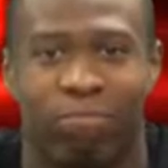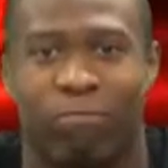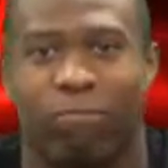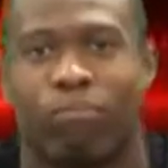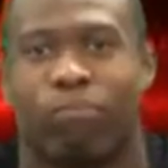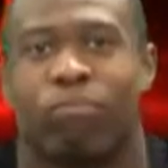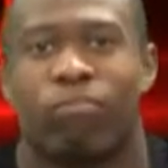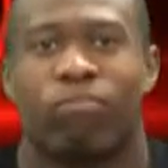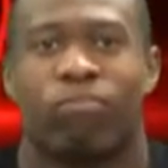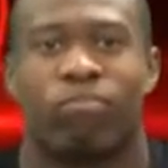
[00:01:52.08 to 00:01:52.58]

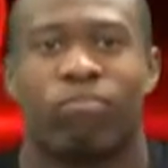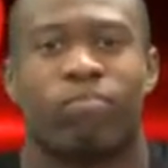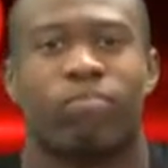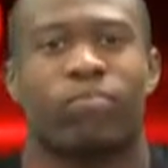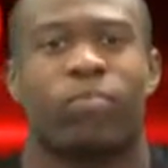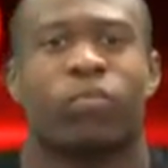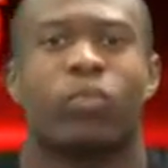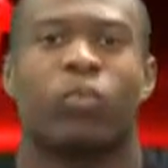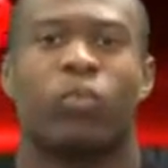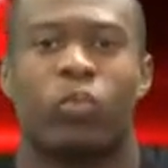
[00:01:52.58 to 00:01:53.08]

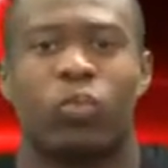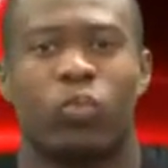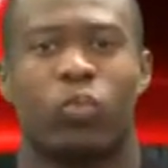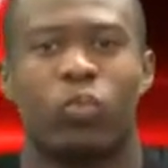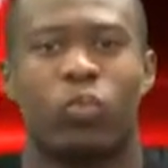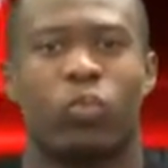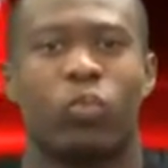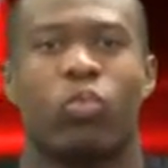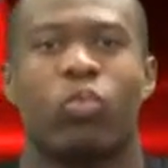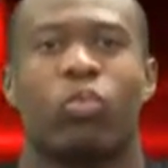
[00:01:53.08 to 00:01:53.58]

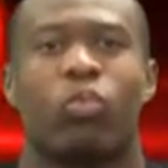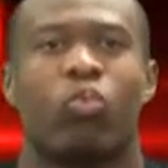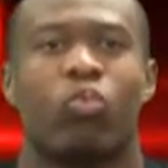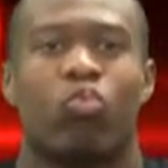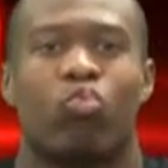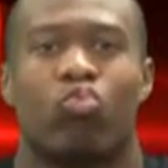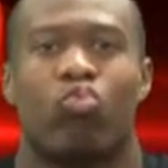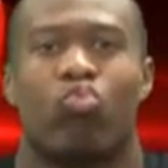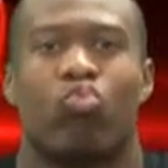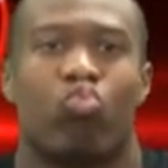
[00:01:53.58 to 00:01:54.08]

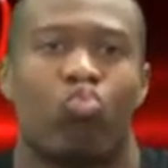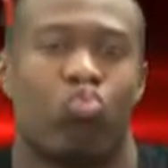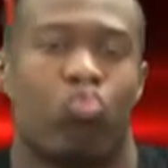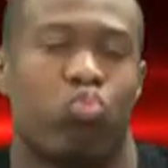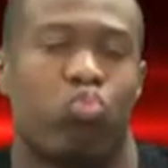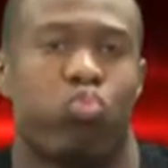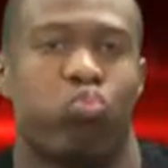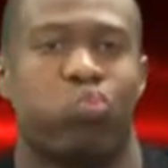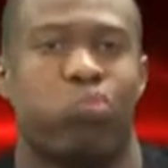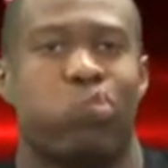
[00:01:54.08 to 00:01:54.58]

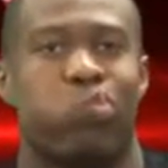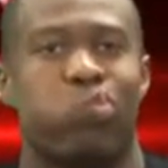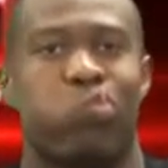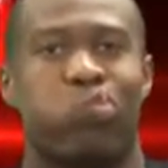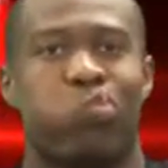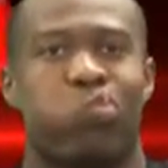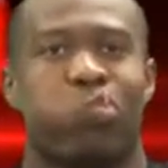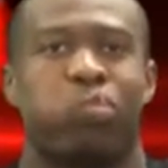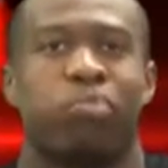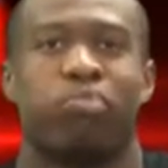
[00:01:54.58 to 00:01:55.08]

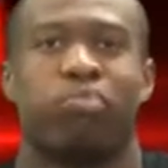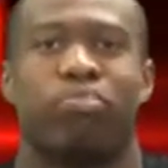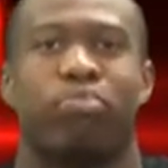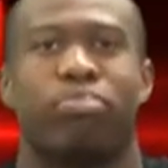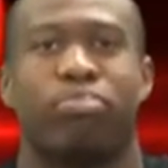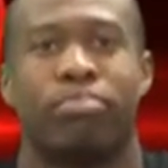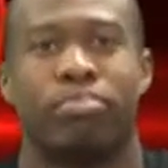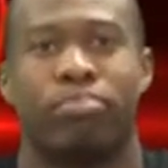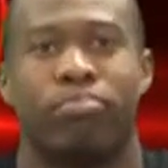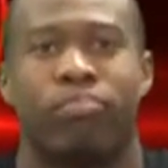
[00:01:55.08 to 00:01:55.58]

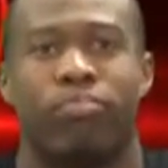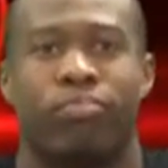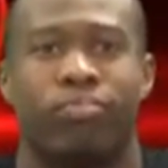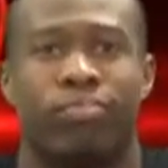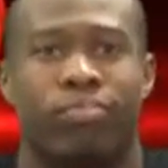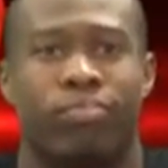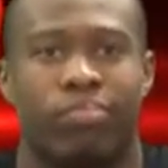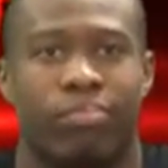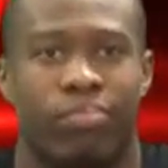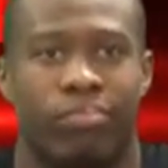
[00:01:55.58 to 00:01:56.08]

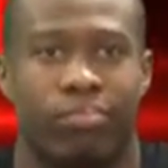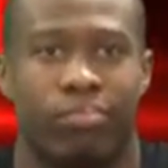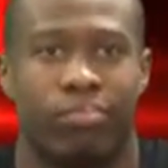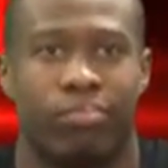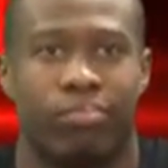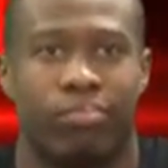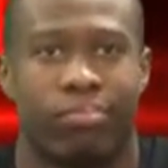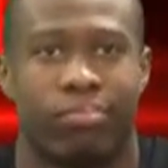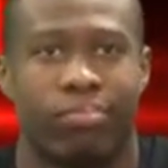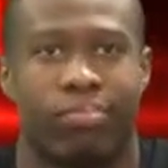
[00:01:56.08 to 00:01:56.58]

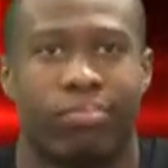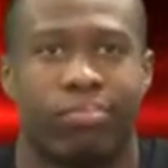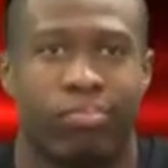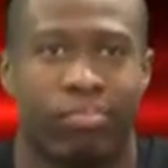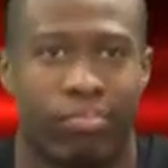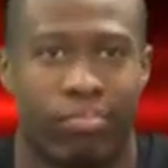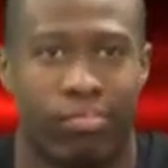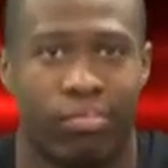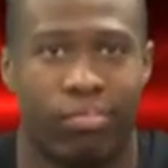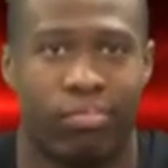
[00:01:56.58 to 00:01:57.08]

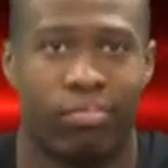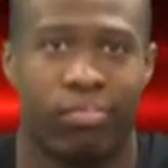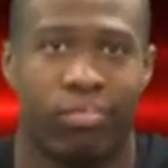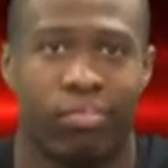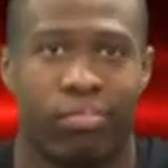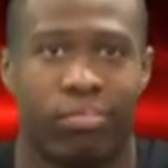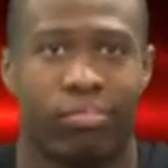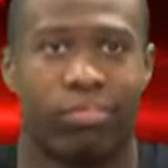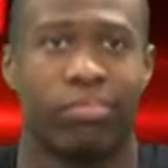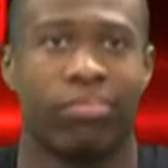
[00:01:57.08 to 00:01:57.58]

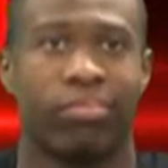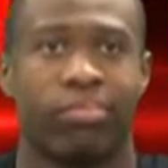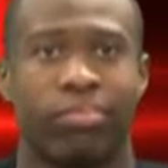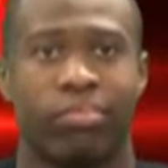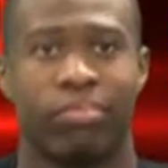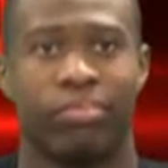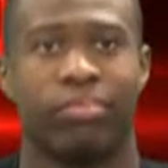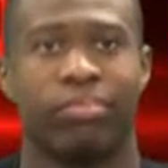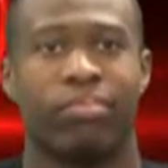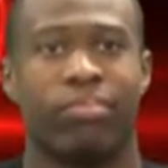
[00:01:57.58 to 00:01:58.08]

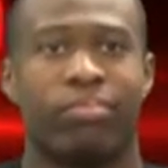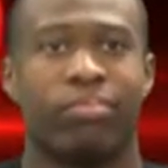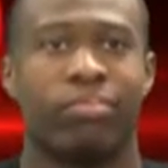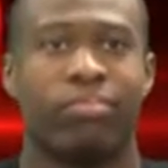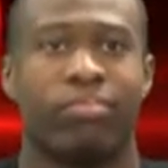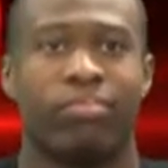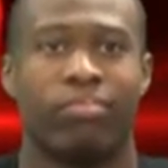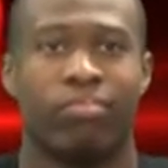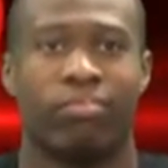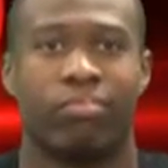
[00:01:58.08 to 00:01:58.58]
No words are spoken by the person on screen.